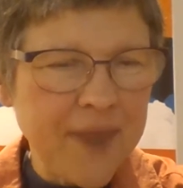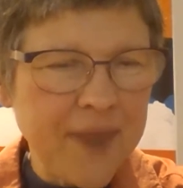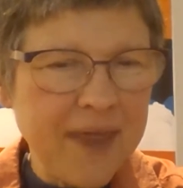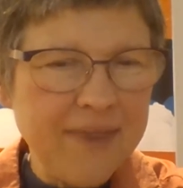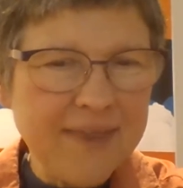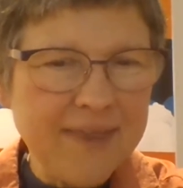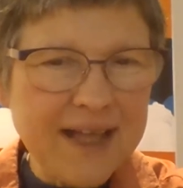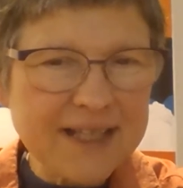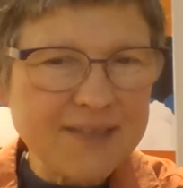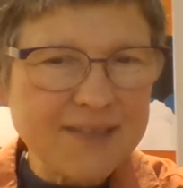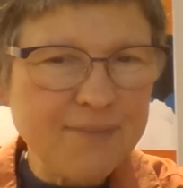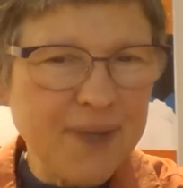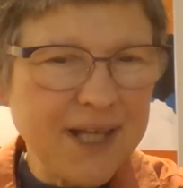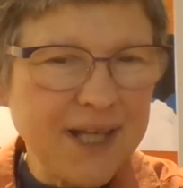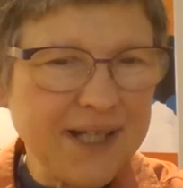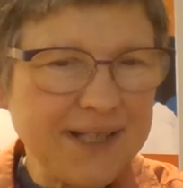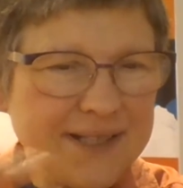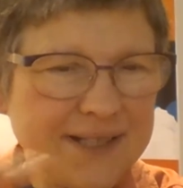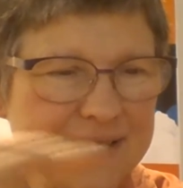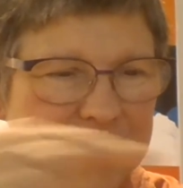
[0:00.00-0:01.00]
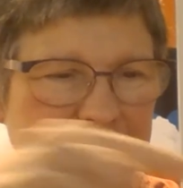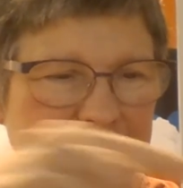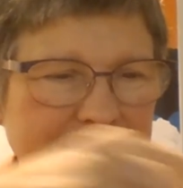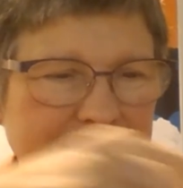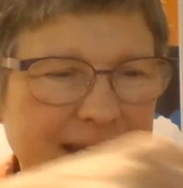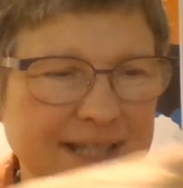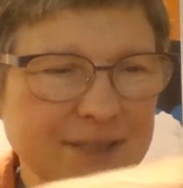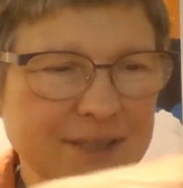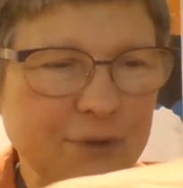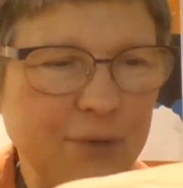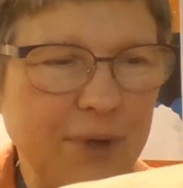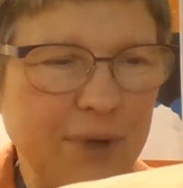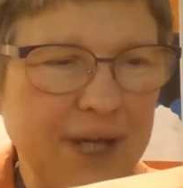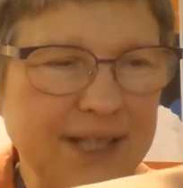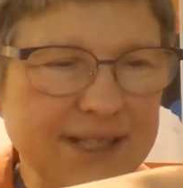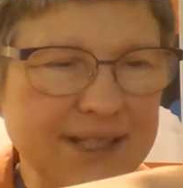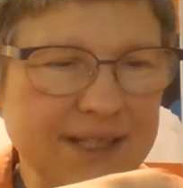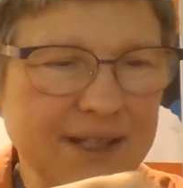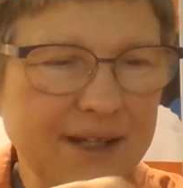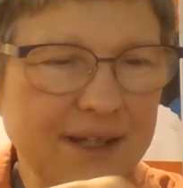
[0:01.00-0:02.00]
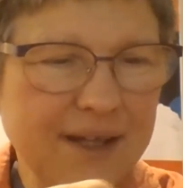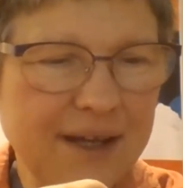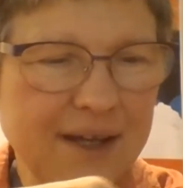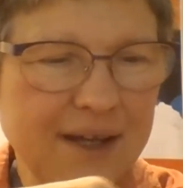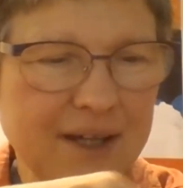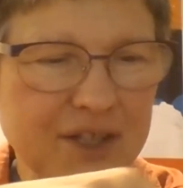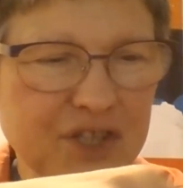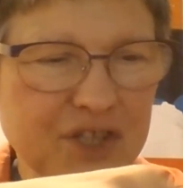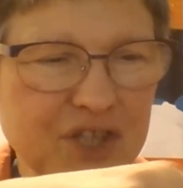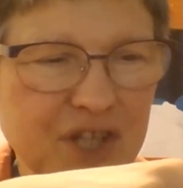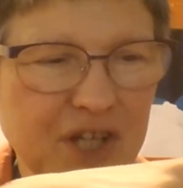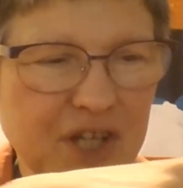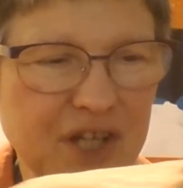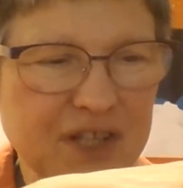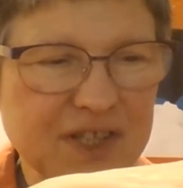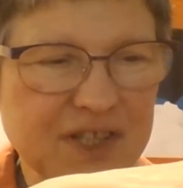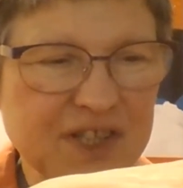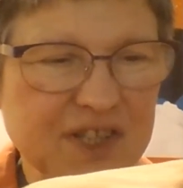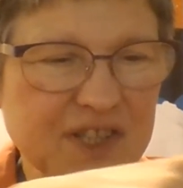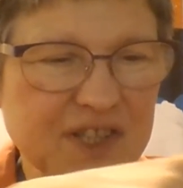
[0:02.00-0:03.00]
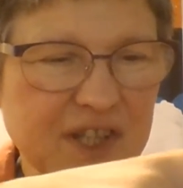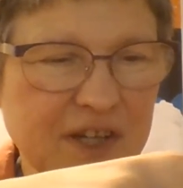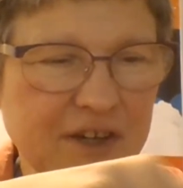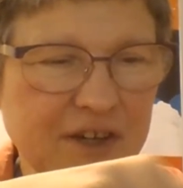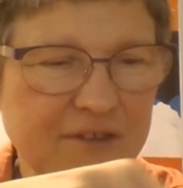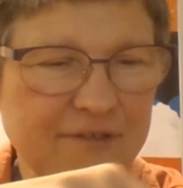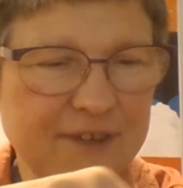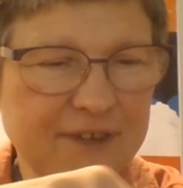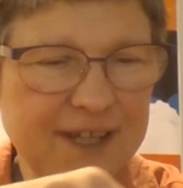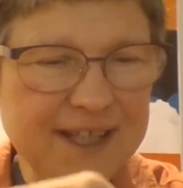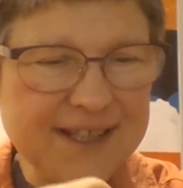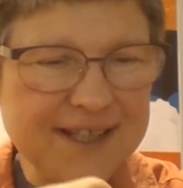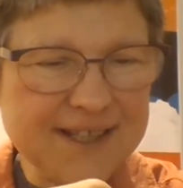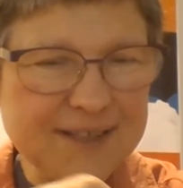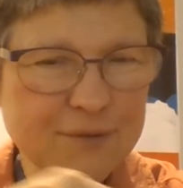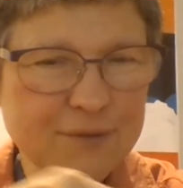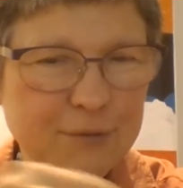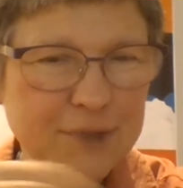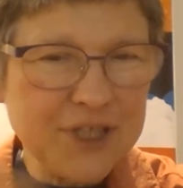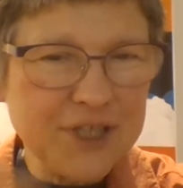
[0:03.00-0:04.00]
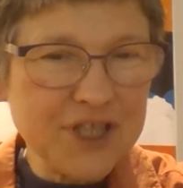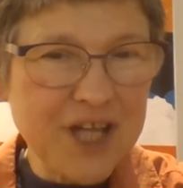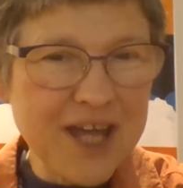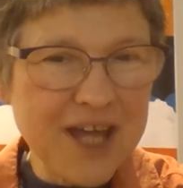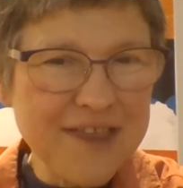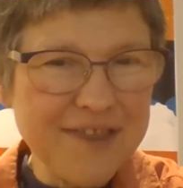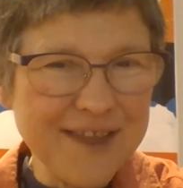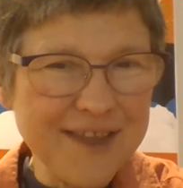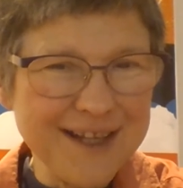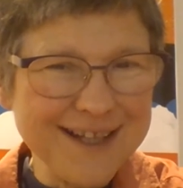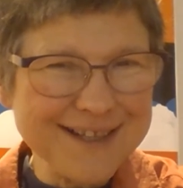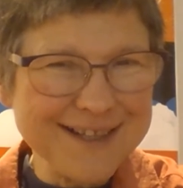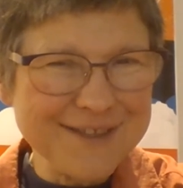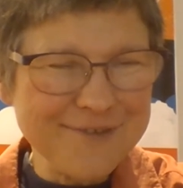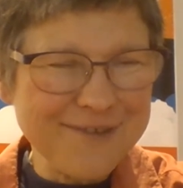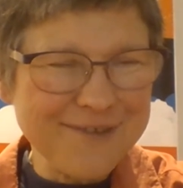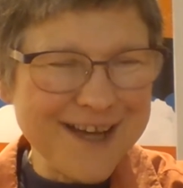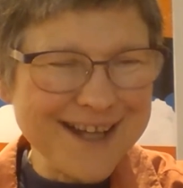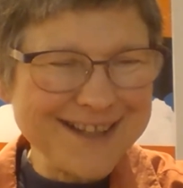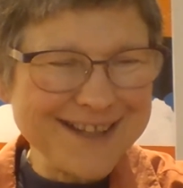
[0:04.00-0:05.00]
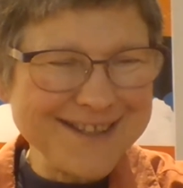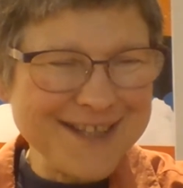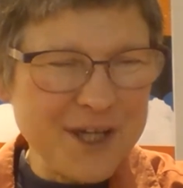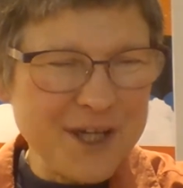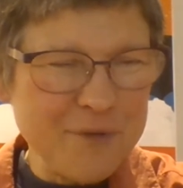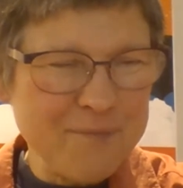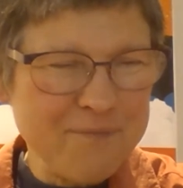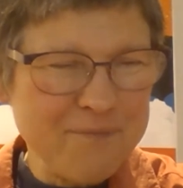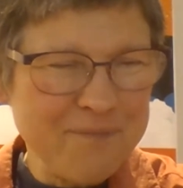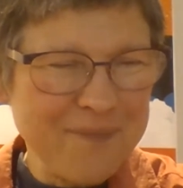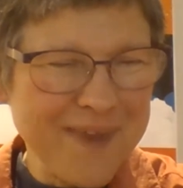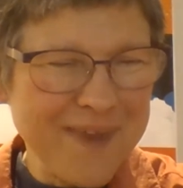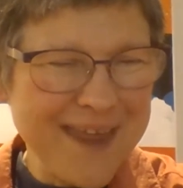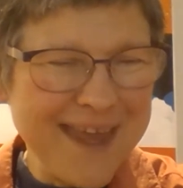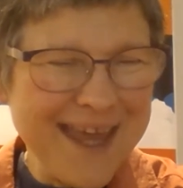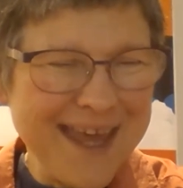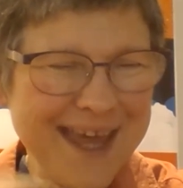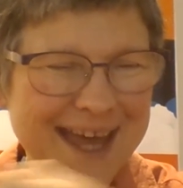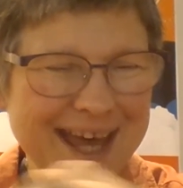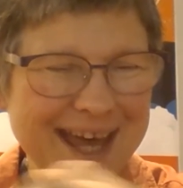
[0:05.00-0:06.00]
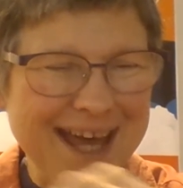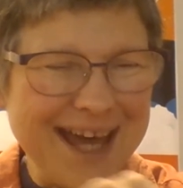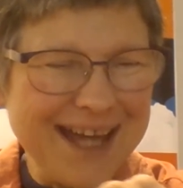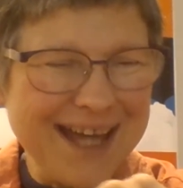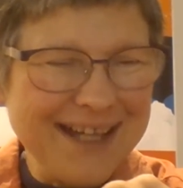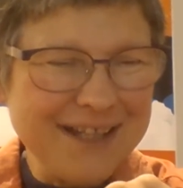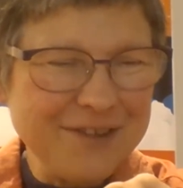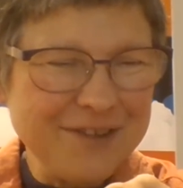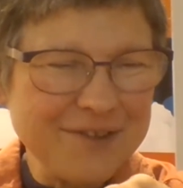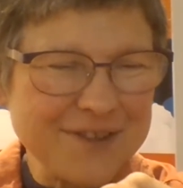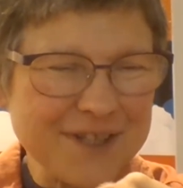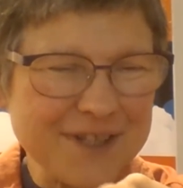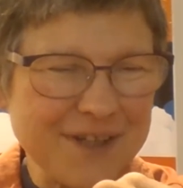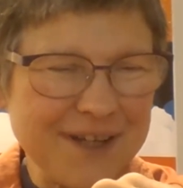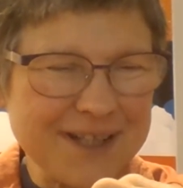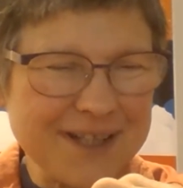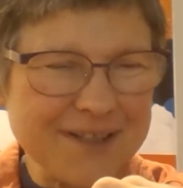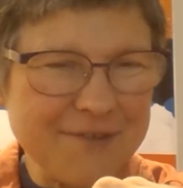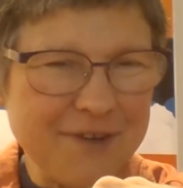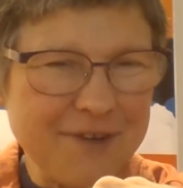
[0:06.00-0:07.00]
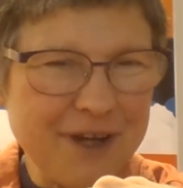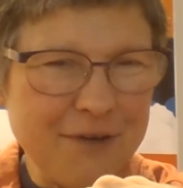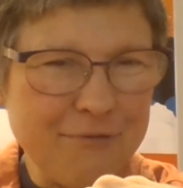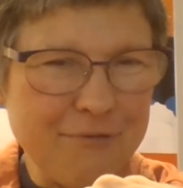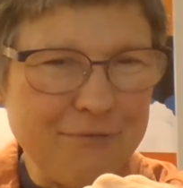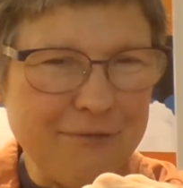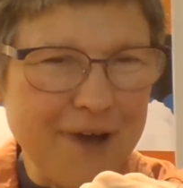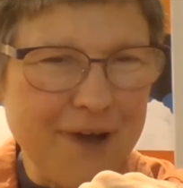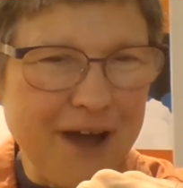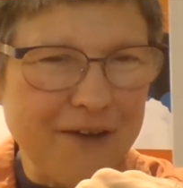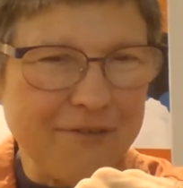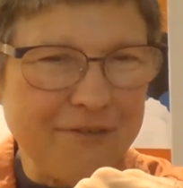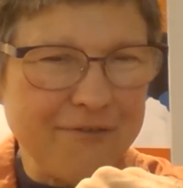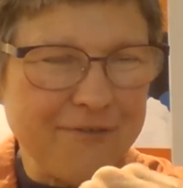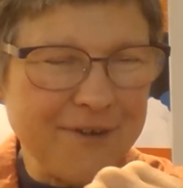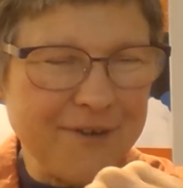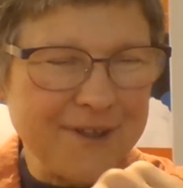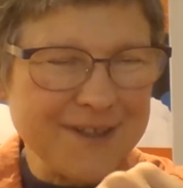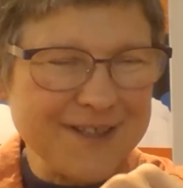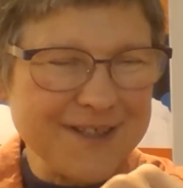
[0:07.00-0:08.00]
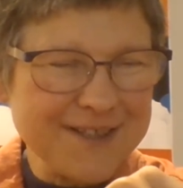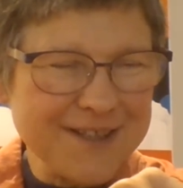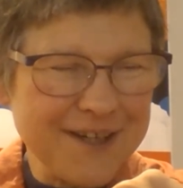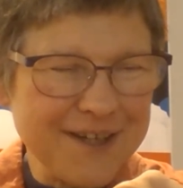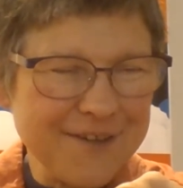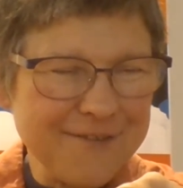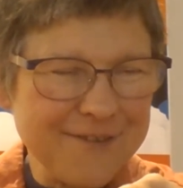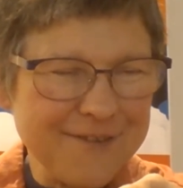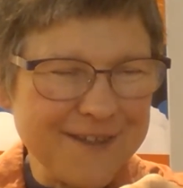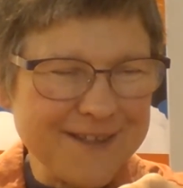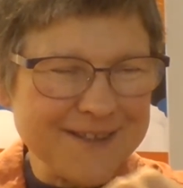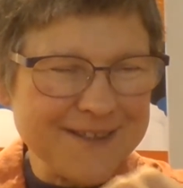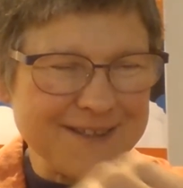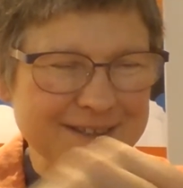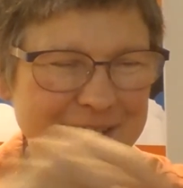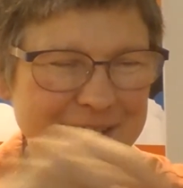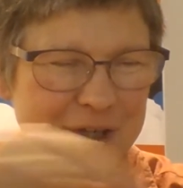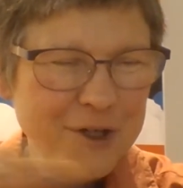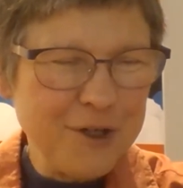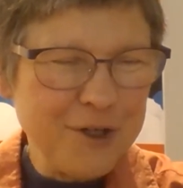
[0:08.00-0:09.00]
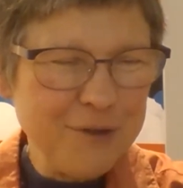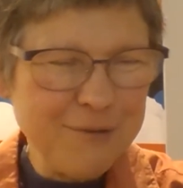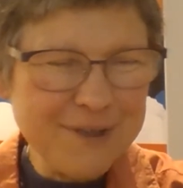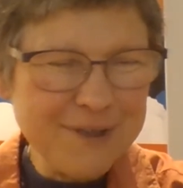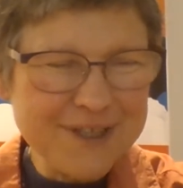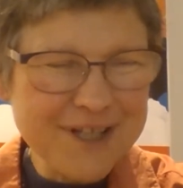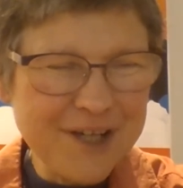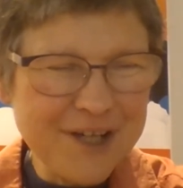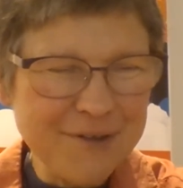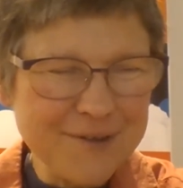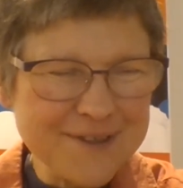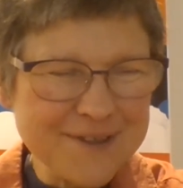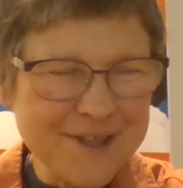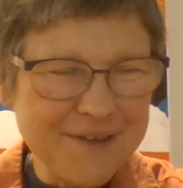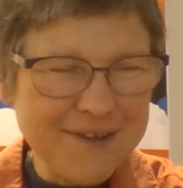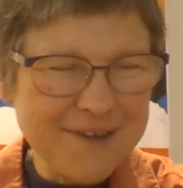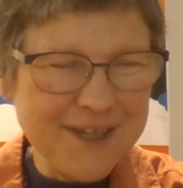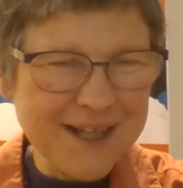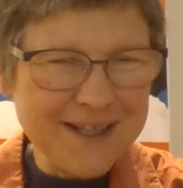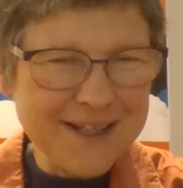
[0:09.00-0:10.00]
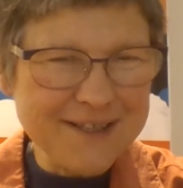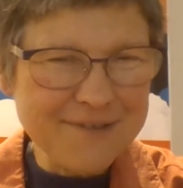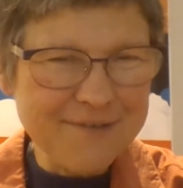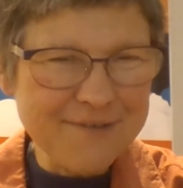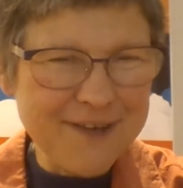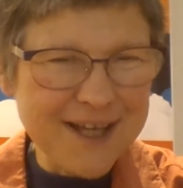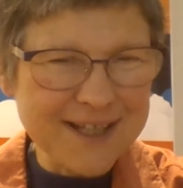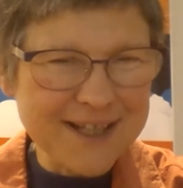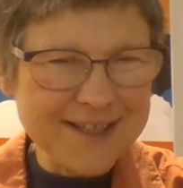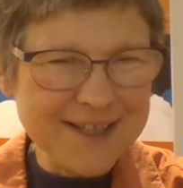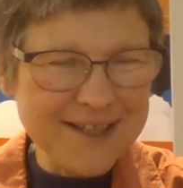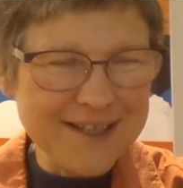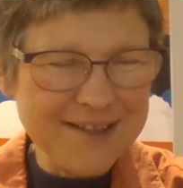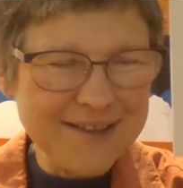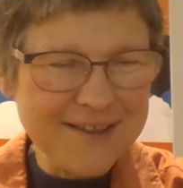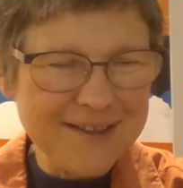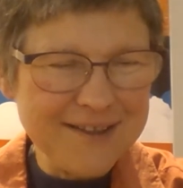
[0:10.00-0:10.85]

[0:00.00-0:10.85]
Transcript: That's because it has quite a large surface, which I think is a factor, and it also has a very rough surface, which I also think is a factor.